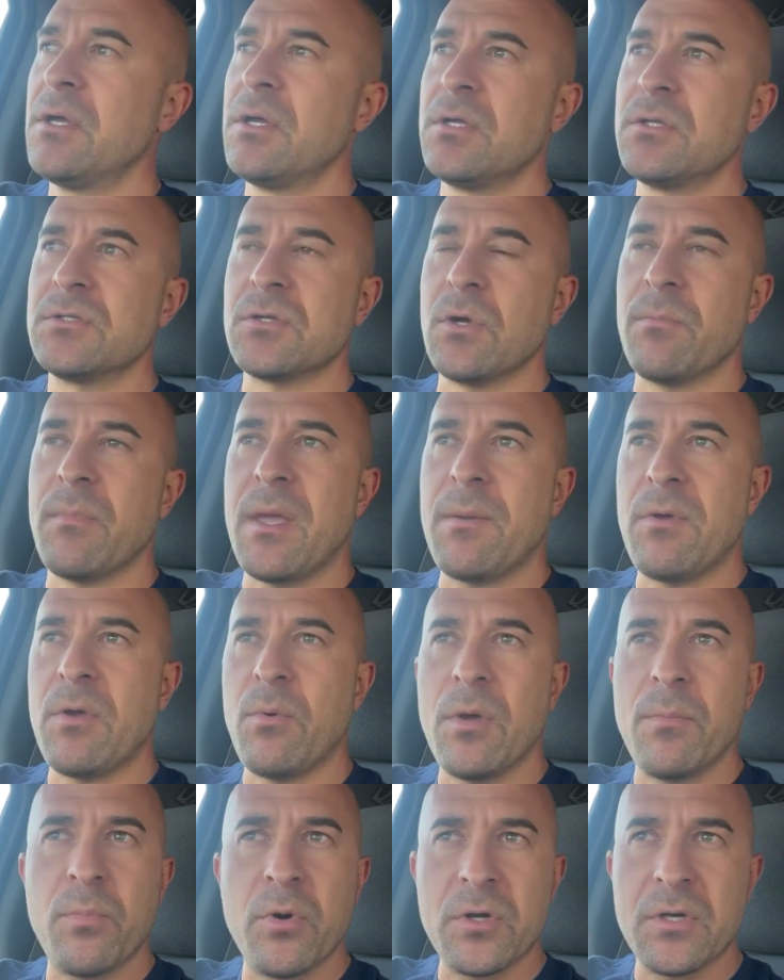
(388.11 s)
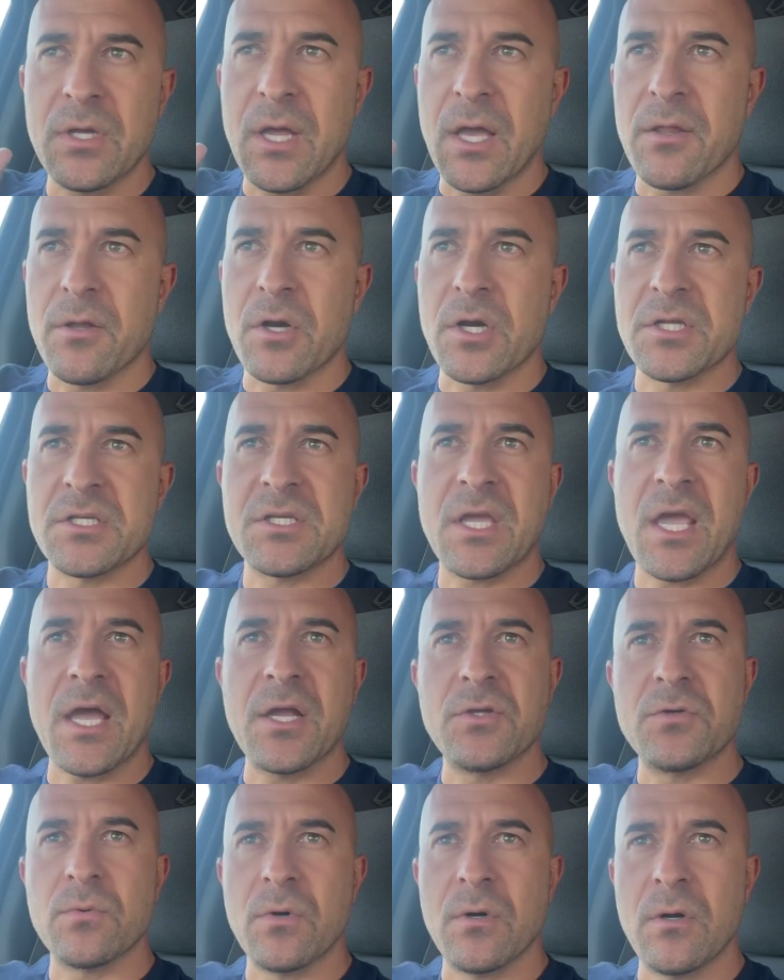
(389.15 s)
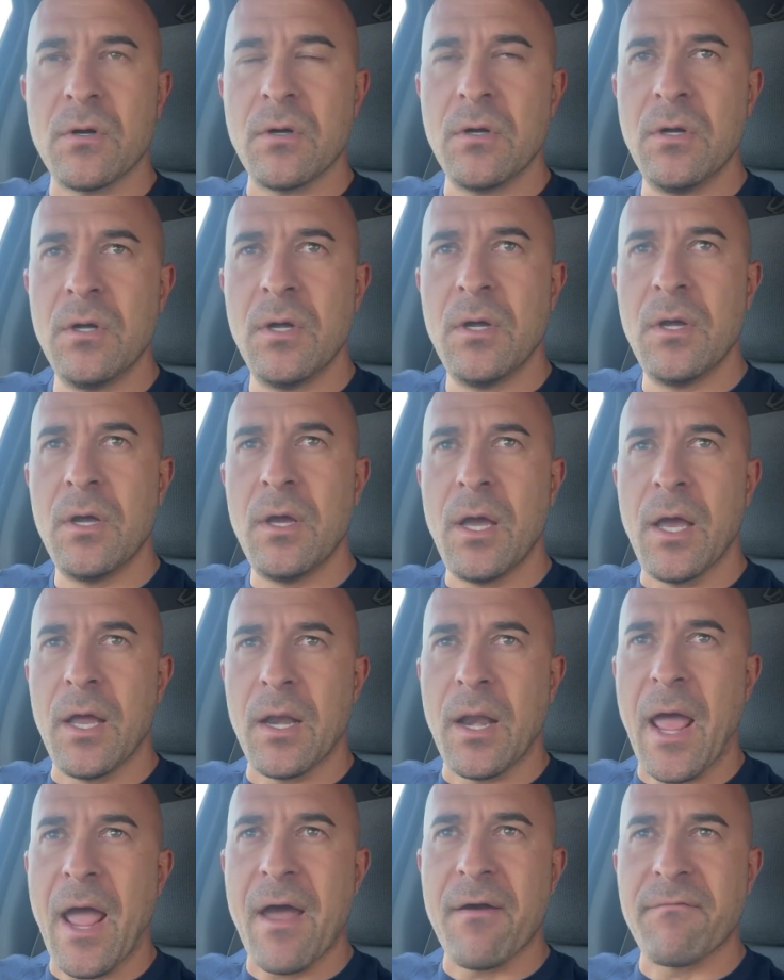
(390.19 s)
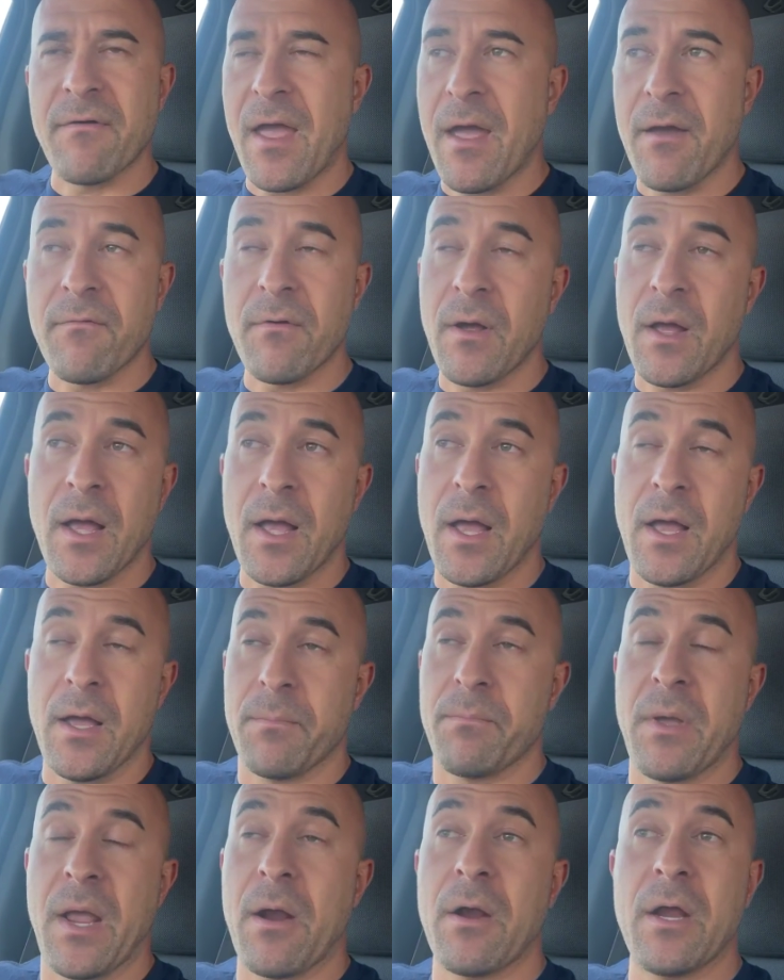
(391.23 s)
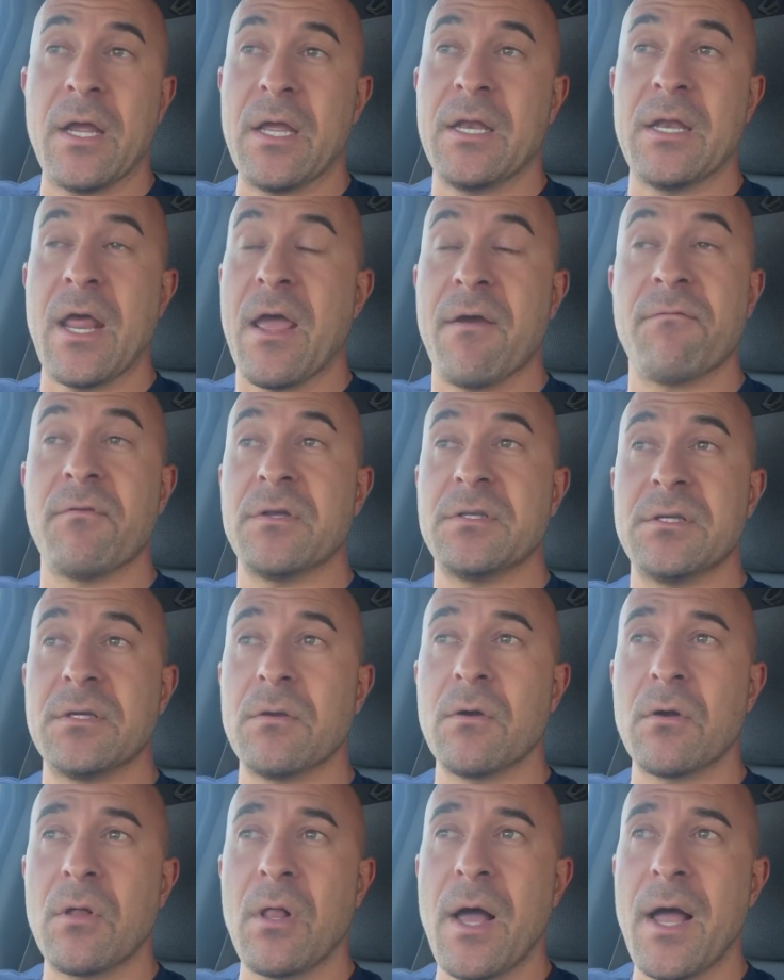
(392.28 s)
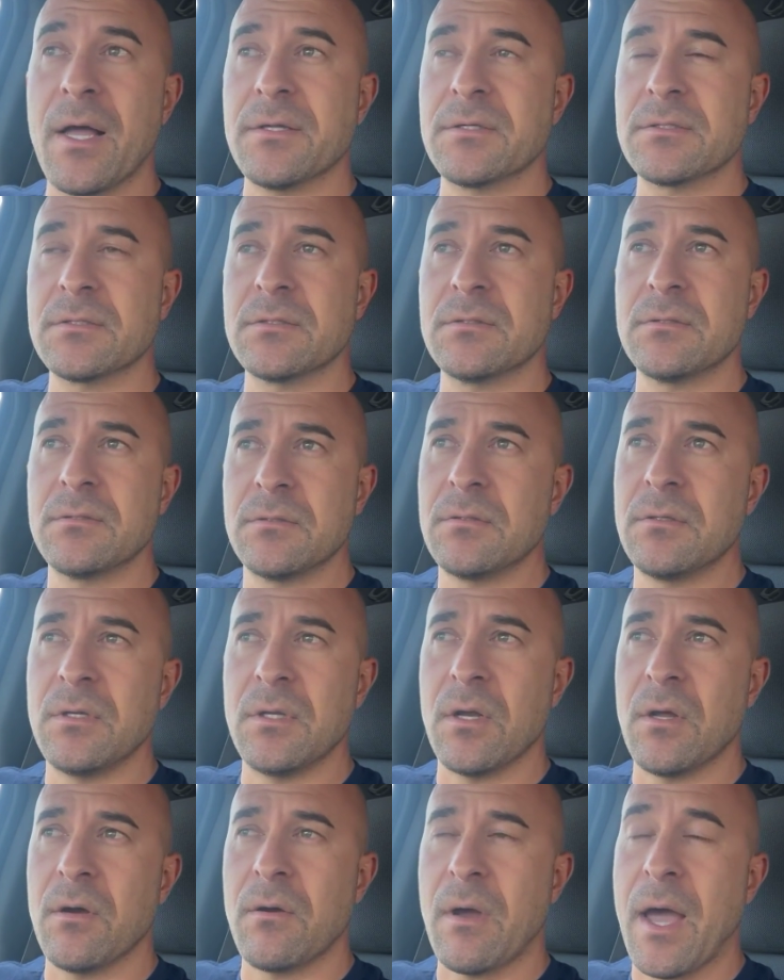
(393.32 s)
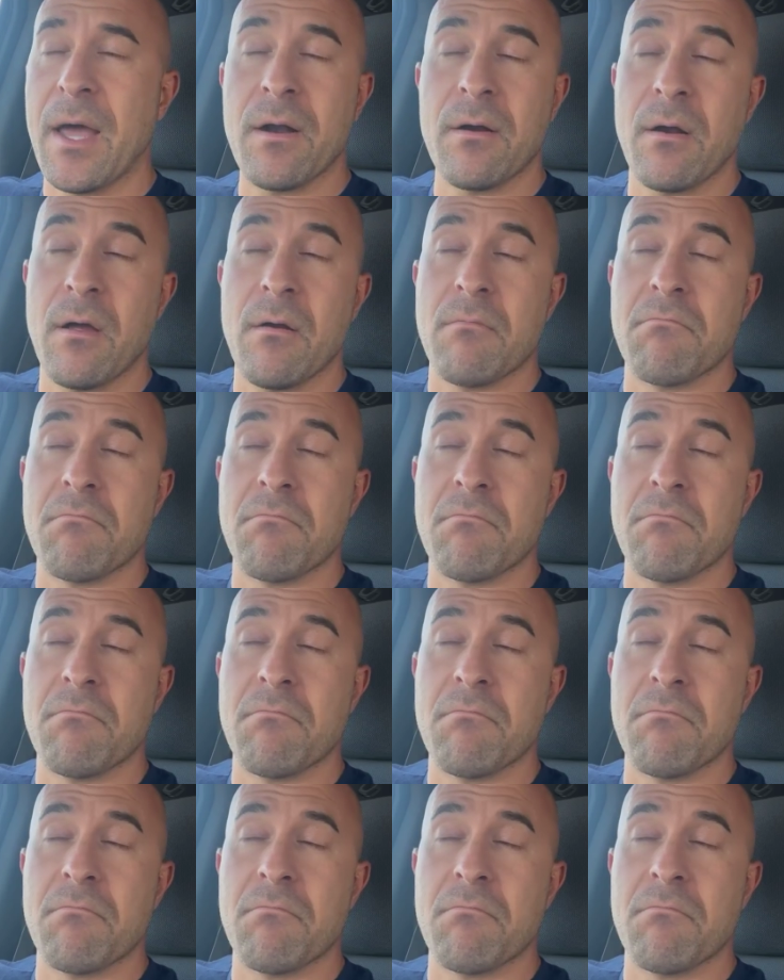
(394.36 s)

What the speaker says: So maybe we put together a schedule and have a parent in every single class. You know, I don't know.